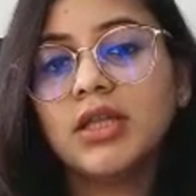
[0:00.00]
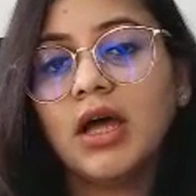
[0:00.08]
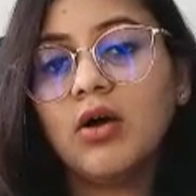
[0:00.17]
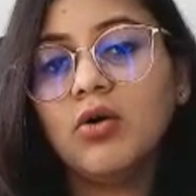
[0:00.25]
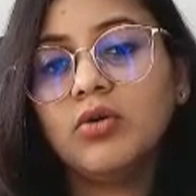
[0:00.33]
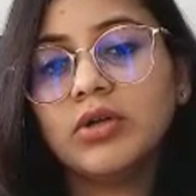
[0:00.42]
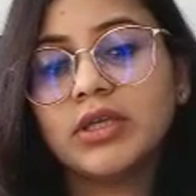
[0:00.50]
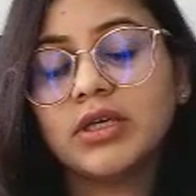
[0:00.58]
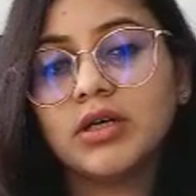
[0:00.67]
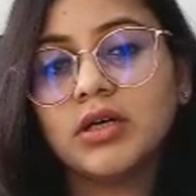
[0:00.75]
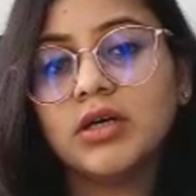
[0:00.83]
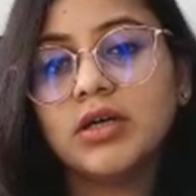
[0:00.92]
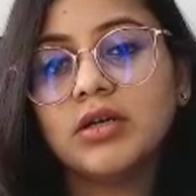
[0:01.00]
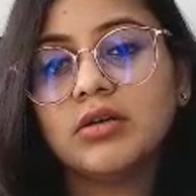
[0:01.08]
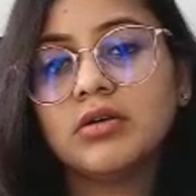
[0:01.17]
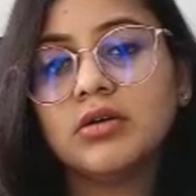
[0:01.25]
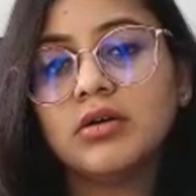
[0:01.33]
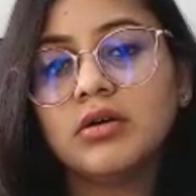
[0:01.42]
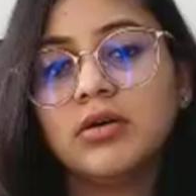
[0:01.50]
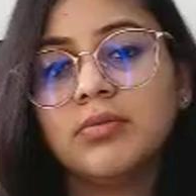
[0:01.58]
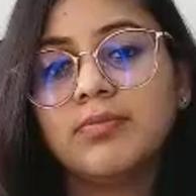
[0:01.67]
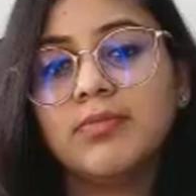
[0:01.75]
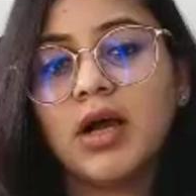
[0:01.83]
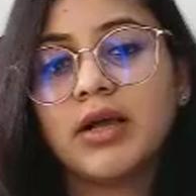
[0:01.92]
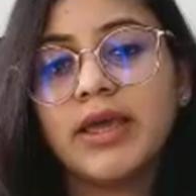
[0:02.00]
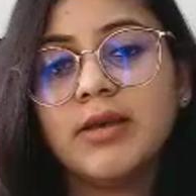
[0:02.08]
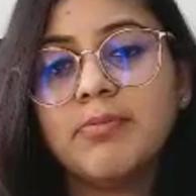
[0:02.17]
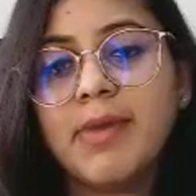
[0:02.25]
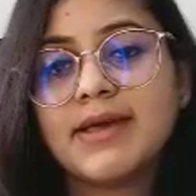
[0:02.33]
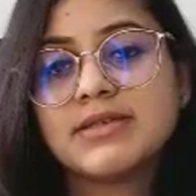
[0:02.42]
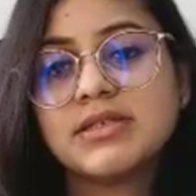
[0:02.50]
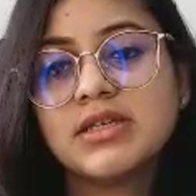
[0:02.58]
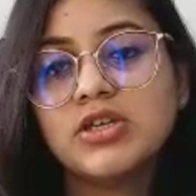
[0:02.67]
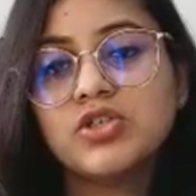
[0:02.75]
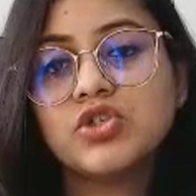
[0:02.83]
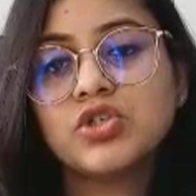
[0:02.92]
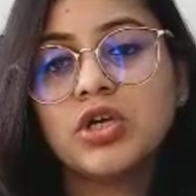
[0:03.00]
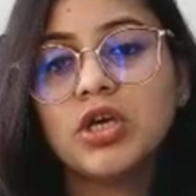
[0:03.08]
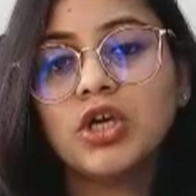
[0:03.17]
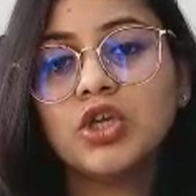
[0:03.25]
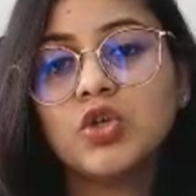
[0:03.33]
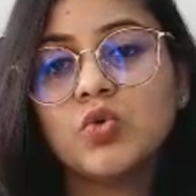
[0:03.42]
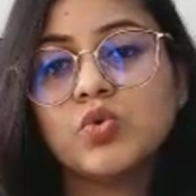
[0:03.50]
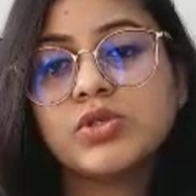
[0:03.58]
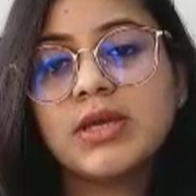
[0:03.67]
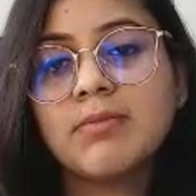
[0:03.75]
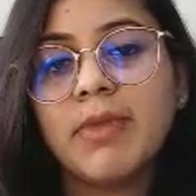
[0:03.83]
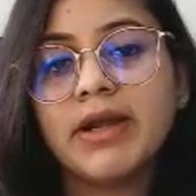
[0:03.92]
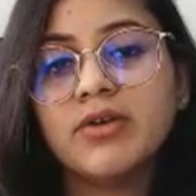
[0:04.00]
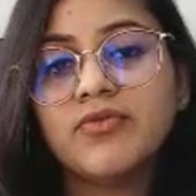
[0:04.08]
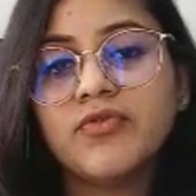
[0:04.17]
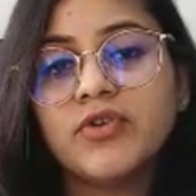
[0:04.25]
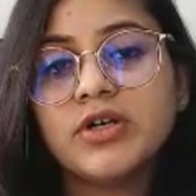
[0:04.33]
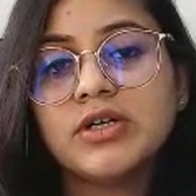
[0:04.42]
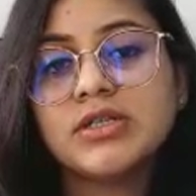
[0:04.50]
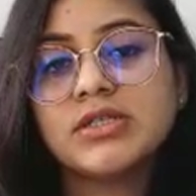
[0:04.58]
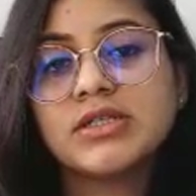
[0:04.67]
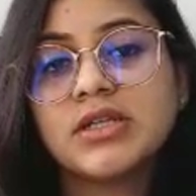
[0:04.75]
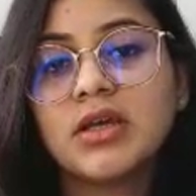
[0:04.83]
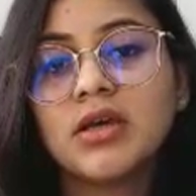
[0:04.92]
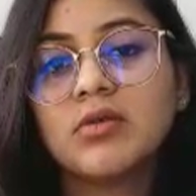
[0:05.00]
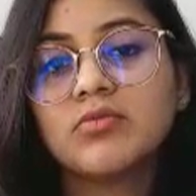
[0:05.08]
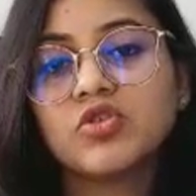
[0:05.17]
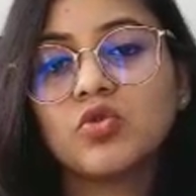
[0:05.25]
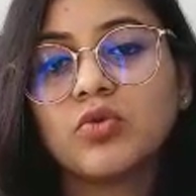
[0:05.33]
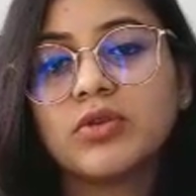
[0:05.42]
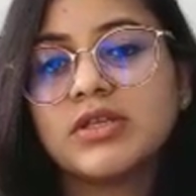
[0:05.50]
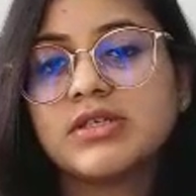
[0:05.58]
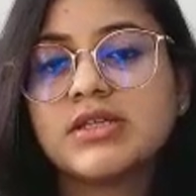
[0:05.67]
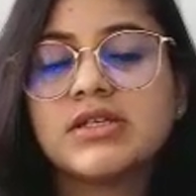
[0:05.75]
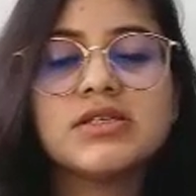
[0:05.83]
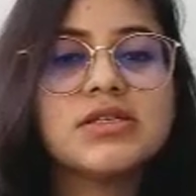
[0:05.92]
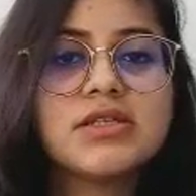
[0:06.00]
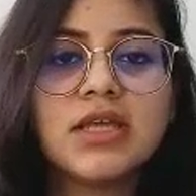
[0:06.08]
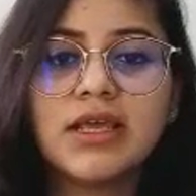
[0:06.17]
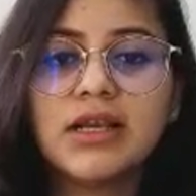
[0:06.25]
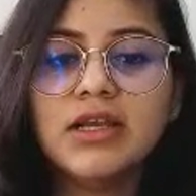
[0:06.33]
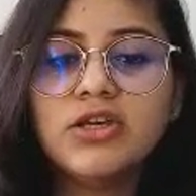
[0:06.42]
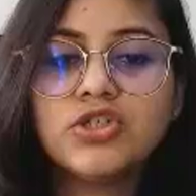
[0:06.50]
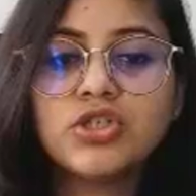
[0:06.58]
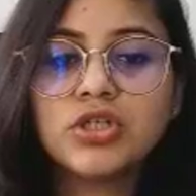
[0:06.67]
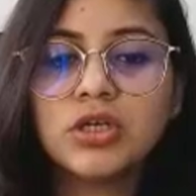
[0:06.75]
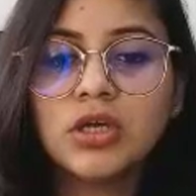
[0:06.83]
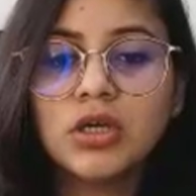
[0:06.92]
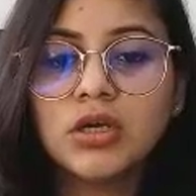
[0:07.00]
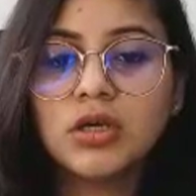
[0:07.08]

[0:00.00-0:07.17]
Now here again passage using metaphors. So this is English.